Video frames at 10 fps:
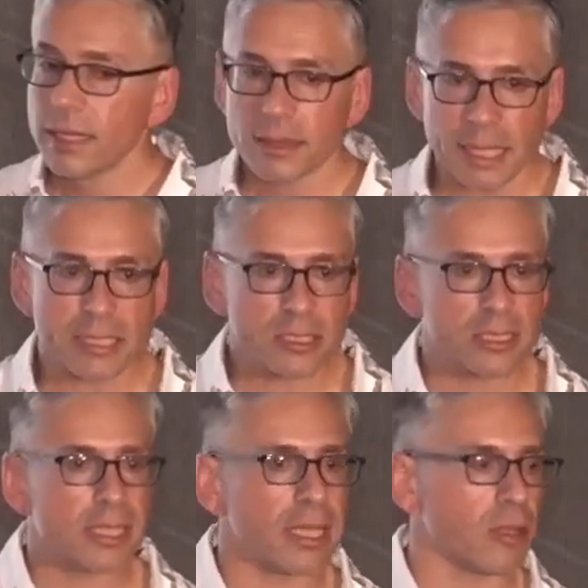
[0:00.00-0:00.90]
Let's
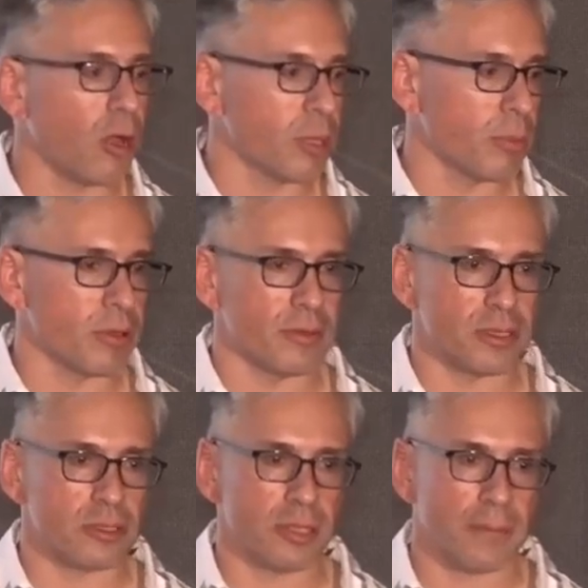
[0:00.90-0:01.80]
just take the automotive
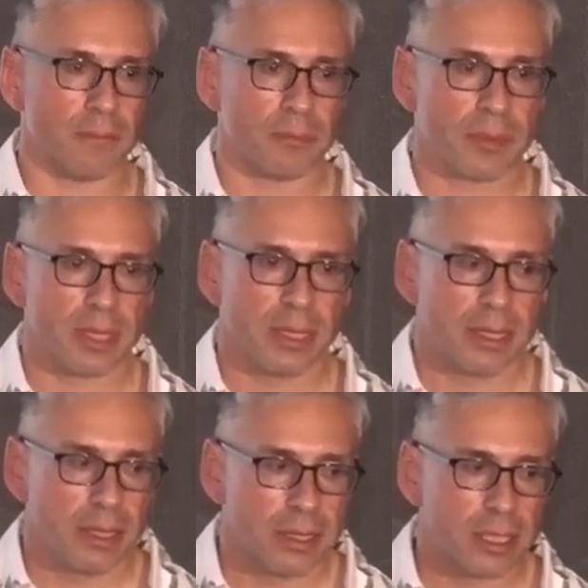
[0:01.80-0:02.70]
industry.
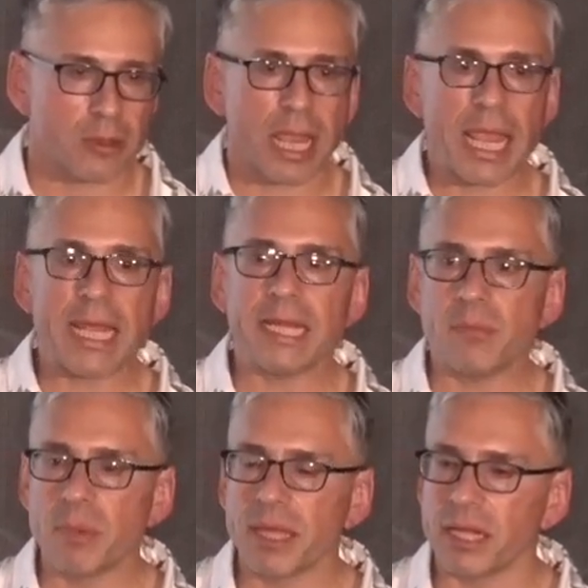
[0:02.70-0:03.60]
There are 80
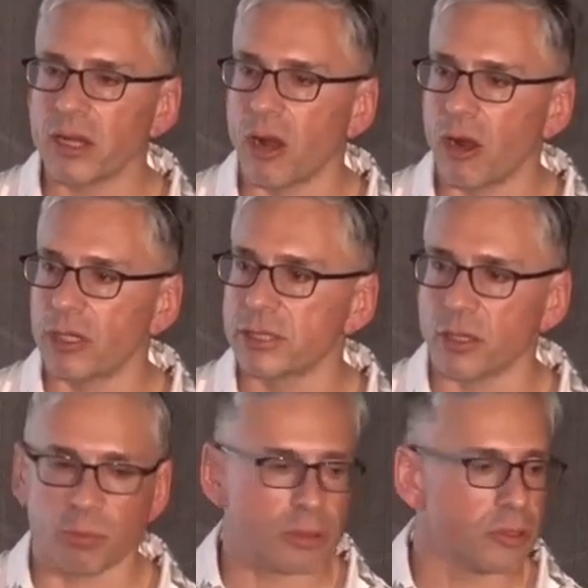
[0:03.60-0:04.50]
million cars that
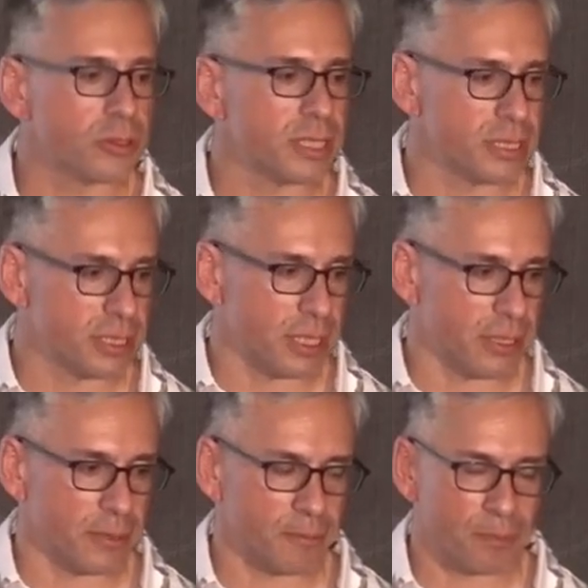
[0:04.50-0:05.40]
are produced each
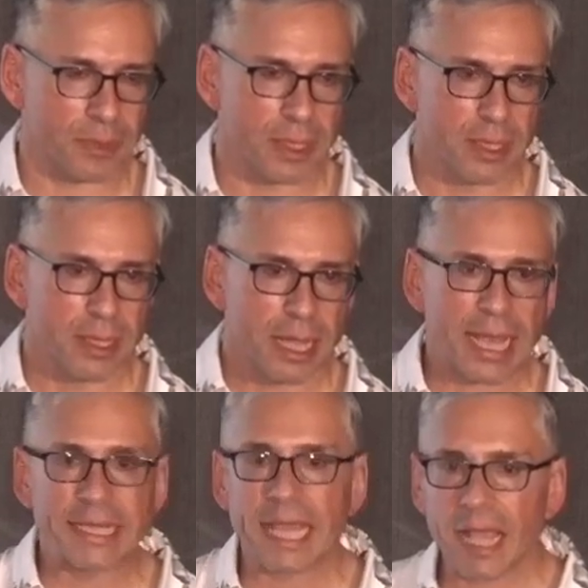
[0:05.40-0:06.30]
year,
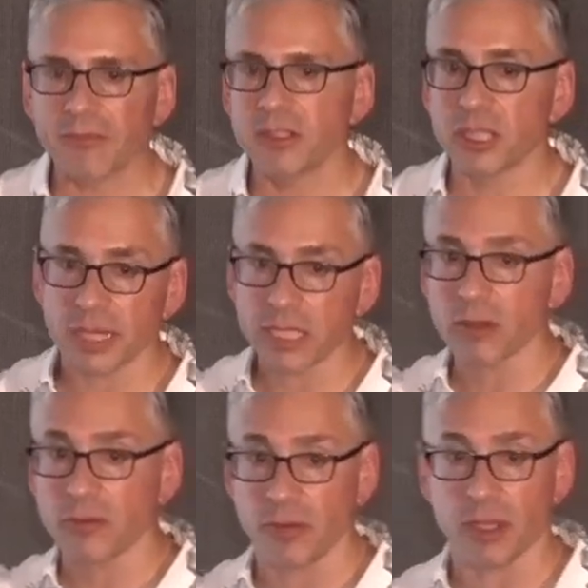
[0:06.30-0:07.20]
and the average
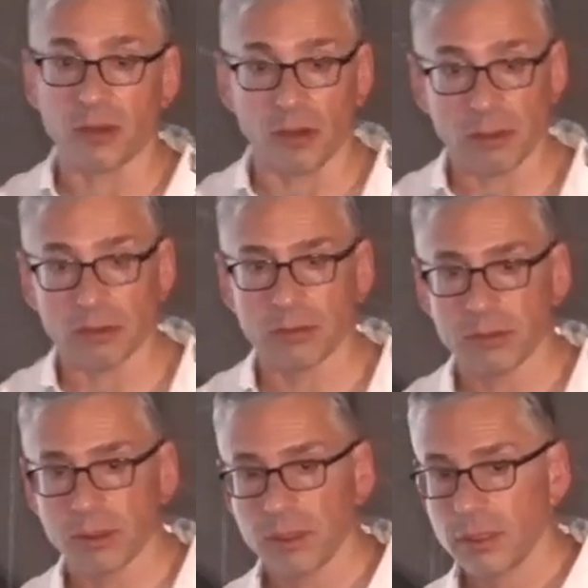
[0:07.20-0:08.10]
electric vehicle
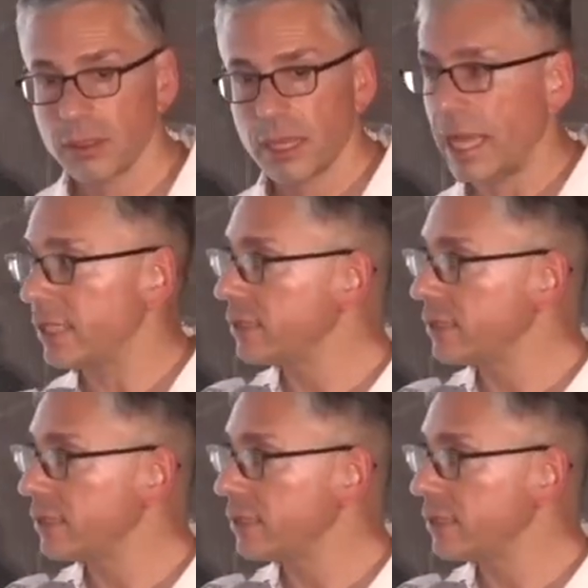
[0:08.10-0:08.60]
has